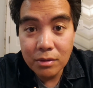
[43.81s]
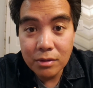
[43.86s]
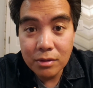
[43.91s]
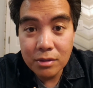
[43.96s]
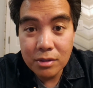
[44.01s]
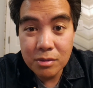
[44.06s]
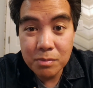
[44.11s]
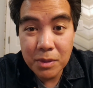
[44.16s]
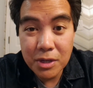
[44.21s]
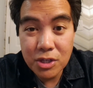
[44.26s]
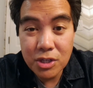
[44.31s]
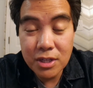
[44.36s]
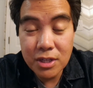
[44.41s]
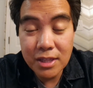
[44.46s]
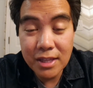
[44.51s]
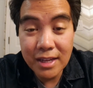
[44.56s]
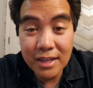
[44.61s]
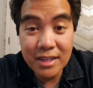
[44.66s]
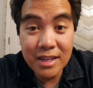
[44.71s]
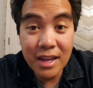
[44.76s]
especially
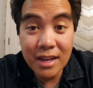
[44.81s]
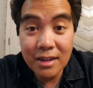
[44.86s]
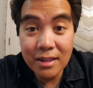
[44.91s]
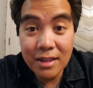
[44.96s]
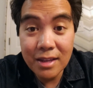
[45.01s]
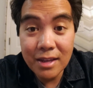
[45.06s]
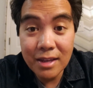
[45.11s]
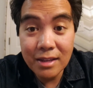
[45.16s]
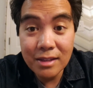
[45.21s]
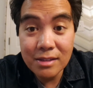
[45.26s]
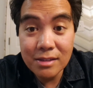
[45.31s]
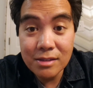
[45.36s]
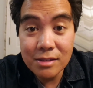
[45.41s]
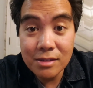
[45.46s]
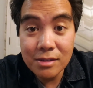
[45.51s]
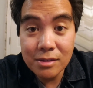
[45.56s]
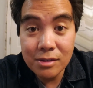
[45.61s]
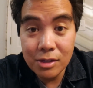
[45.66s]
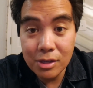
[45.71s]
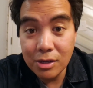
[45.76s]
like
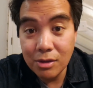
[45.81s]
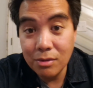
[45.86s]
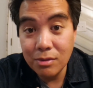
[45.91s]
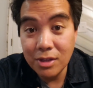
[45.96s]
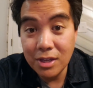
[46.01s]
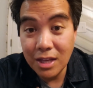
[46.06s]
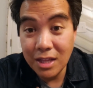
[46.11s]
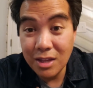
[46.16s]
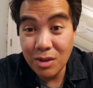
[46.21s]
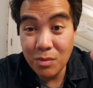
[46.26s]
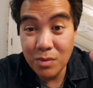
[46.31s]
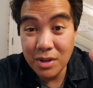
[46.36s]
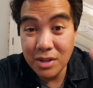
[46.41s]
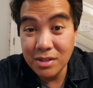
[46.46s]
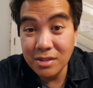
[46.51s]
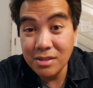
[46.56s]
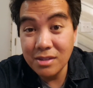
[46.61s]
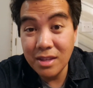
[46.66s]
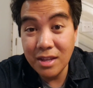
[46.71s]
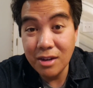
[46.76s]
dandelions, you know, the yellow
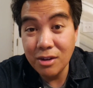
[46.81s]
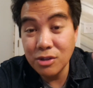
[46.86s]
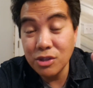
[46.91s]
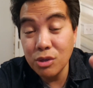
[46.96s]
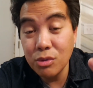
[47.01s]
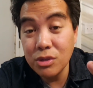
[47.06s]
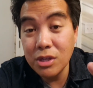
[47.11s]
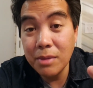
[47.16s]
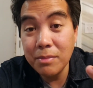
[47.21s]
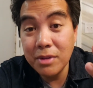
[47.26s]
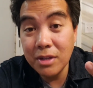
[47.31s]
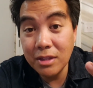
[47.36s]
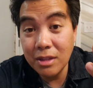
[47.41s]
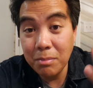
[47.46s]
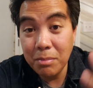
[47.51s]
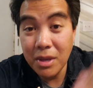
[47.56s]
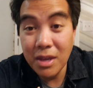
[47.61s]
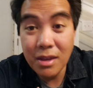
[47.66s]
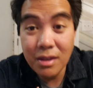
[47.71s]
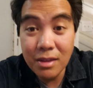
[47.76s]
ones that are so tempting to
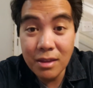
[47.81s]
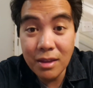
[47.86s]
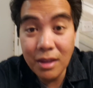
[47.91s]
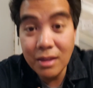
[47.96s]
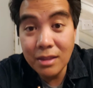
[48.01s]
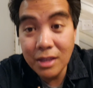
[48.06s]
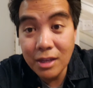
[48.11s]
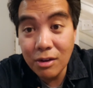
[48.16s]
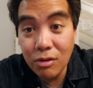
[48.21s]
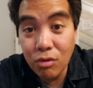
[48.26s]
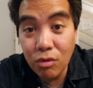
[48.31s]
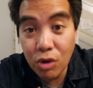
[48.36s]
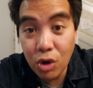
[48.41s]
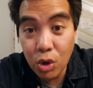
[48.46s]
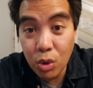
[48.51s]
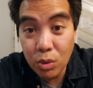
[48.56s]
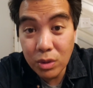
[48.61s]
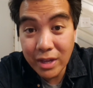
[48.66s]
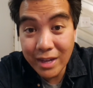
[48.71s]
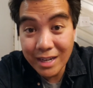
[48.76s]
pick and they
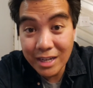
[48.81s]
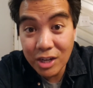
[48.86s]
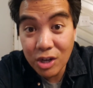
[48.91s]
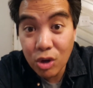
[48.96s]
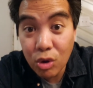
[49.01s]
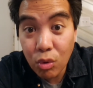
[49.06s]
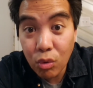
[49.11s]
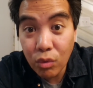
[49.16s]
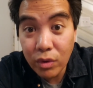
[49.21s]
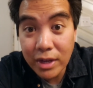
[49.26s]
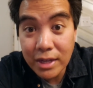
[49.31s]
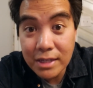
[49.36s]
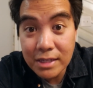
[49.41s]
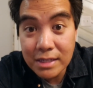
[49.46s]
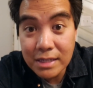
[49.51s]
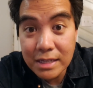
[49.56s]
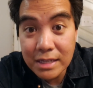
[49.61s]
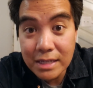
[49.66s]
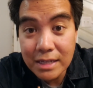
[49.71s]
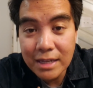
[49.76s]
grow like
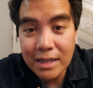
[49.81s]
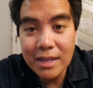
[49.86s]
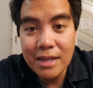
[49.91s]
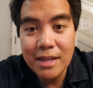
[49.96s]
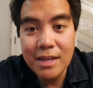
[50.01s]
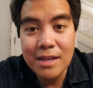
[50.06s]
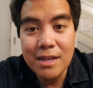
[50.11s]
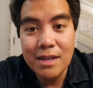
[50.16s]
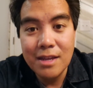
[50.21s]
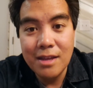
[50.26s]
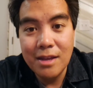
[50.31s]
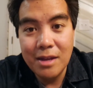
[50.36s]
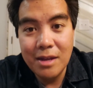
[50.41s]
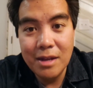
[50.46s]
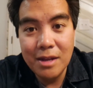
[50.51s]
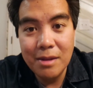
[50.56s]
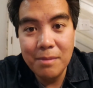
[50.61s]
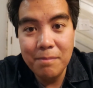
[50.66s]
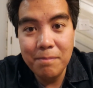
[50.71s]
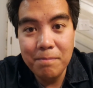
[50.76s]
crazy.
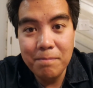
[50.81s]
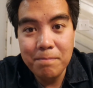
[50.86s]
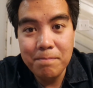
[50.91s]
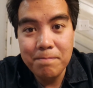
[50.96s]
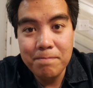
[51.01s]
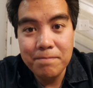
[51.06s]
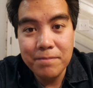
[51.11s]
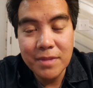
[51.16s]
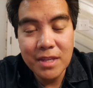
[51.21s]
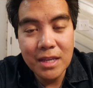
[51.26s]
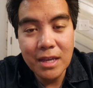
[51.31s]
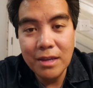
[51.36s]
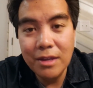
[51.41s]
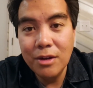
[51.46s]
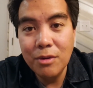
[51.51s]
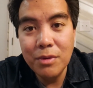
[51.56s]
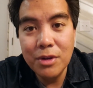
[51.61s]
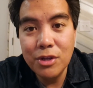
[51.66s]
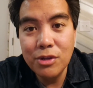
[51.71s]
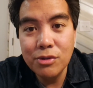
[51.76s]
Yeah, you
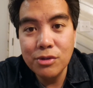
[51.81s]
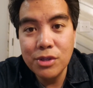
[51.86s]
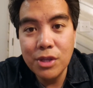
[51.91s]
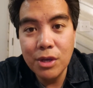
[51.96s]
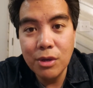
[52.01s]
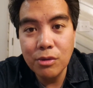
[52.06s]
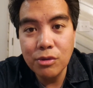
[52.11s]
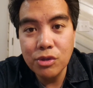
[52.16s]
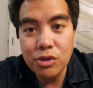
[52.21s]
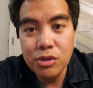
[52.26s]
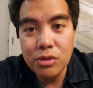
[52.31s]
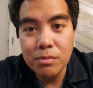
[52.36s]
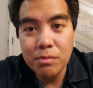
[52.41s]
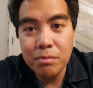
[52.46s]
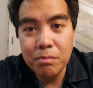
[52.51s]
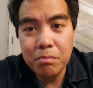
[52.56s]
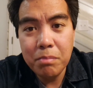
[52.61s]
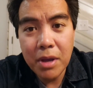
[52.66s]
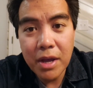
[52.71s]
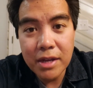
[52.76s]
don't want to use those.
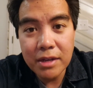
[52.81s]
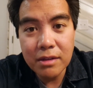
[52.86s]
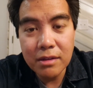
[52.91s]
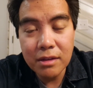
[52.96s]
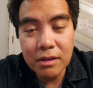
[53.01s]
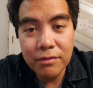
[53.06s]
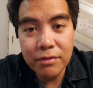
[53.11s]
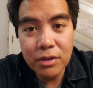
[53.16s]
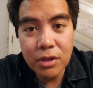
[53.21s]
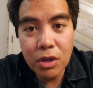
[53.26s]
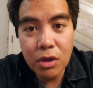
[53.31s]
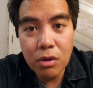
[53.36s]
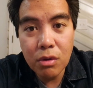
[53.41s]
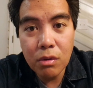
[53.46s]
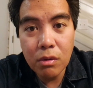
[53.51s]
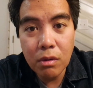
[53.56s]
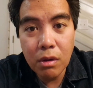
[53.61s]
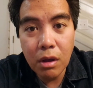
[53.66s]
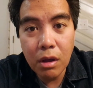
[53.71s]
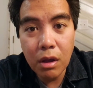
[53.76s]
But if you
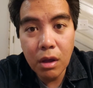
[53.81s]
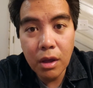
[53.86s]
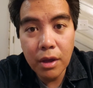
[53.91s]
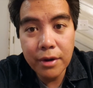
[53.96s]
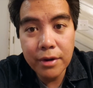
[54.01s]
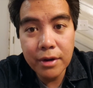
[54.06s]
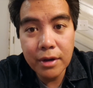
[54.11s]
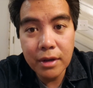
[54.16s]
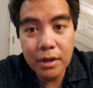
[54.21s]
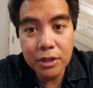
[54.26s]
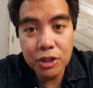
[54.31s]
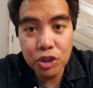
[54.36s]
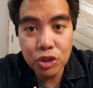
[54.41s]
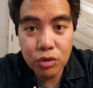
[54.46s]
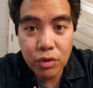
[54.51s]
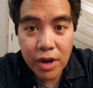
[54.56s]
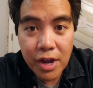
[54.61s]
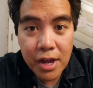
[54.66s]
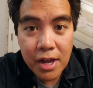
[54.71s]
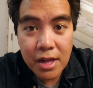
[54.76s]
go on a
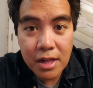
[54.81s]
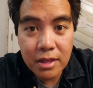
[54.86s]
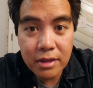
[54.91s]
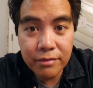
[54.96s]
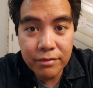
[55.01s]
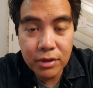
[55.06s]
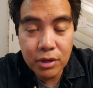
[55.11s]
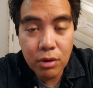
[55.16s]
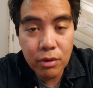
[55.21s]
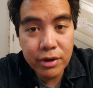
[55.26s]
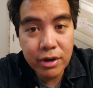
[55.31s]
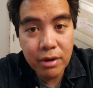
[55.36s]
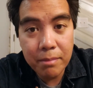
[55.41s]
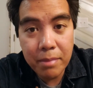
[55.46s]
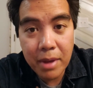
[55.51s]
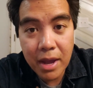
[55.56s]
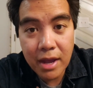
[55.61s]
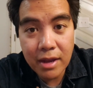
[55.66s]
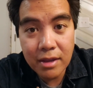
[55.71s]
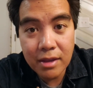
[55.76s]
trail, if you go in your
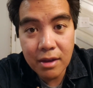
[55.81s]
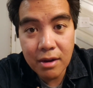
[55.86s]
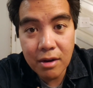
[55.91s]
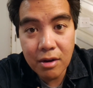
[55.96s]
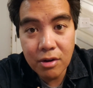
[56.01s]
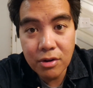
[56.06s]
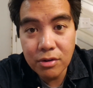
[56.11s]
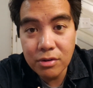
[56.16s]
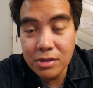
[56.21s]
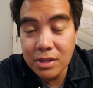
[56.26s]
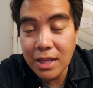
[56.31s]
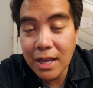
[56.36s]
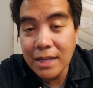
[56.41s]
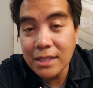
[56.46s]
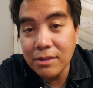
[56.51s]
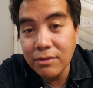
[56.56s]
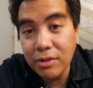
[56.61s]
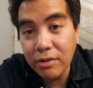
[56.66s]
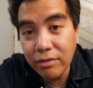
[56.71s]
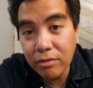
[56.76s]
backyard, there's lots
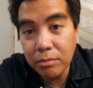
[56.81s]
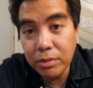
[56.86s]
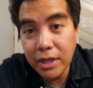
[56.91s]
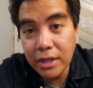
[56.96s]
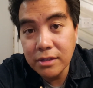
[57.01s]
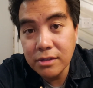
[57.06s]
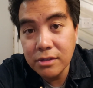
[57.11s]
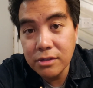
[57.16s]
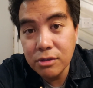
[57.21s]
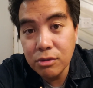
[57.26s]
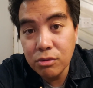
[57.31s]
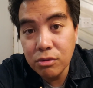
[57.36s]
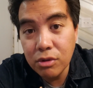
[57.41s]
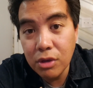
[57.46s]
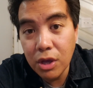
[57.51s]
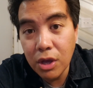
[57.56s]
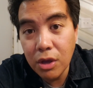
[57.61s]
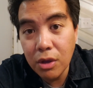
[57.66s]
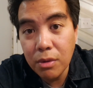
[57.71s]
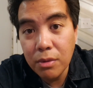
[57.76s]
of different places you can
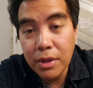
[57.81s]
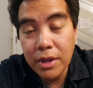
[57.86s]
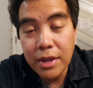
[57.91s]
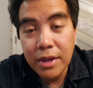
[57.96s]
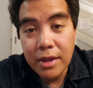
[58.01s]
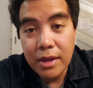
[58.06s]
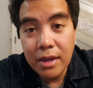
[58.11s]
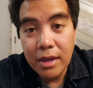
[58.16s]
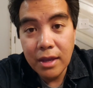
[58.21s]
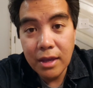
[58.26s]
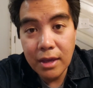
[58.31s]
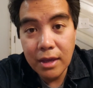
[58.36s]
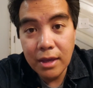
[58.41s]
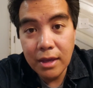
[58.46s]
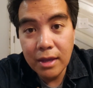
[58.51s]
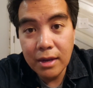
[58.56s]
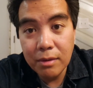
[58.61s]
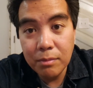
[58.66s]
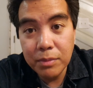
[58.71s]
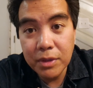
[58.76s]
go.
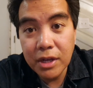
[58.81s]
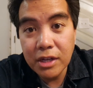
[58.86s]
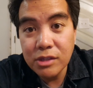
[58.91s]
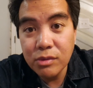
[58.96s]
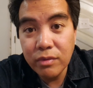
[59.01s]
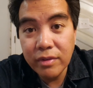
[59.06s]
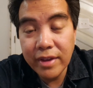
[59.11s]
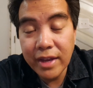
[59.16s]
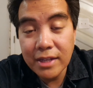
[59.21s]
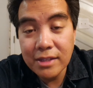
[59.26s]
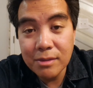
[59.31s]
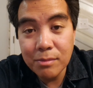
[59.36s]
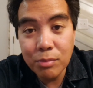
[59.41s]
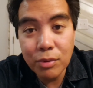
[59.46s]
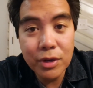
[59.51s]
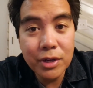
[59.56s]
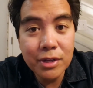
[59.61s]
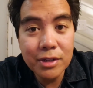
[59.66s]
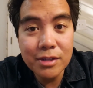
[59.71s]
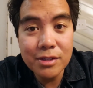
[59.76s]
And because we had some
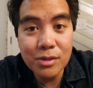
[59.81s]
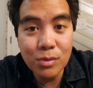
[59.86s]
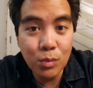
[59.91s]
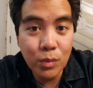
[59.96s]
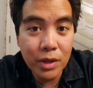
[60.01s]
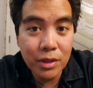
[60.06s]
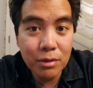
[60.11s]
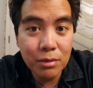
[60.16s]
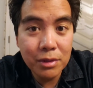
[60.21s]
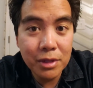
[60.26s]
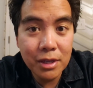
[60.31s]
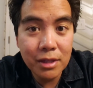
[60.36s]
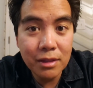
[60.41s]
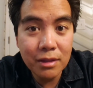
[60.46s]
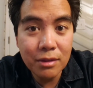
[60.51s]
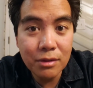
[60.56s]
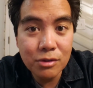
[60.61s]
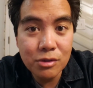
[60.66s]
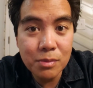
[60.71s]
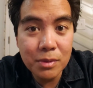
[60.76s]
pretty decent weather lately,
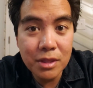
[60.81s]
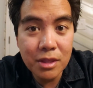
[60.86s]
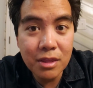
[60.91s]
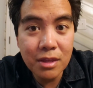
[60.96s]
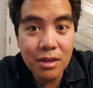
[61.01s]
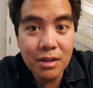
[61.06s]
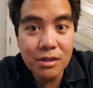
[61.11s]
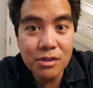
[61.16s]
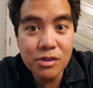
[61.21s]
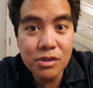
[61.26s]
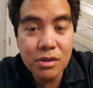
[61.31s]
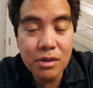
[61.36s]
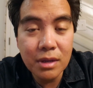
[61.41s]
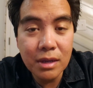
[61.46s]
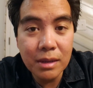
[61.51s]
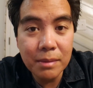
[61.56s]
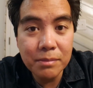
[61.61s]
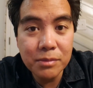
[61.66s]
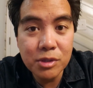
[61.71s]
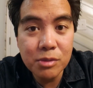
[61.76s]
there's been things
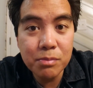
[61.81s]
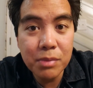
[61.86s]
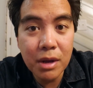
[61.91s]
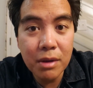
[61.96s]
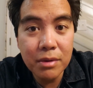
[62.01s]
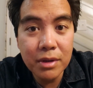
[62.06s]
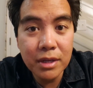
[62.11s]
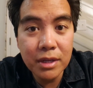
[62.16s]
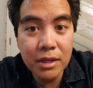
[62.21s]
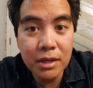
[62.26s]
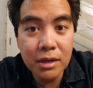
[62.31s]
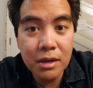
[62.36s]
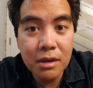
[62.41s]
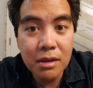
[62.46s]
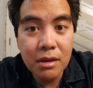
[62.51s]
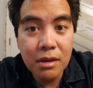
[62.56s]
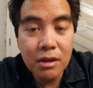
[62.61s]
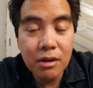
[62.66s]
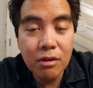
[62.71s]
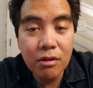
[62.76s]
sprouting and
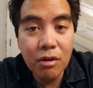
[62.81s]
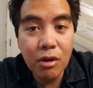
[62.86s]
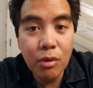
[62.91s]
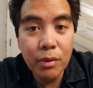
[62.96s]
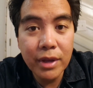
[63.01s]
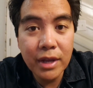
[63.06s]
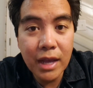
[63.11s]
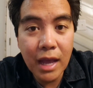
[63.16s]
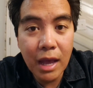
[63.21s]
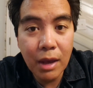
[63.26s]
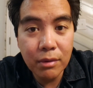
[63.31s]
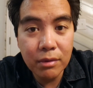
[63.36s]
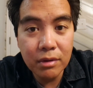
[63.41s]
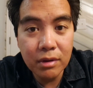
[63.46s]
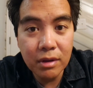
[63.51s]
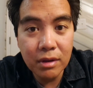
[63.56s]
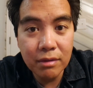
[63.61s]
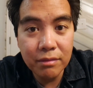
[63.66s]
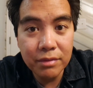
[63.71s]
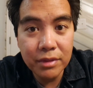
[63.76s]
growing out
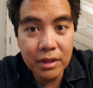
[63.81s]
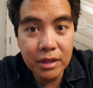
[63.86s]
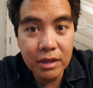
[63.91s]
of the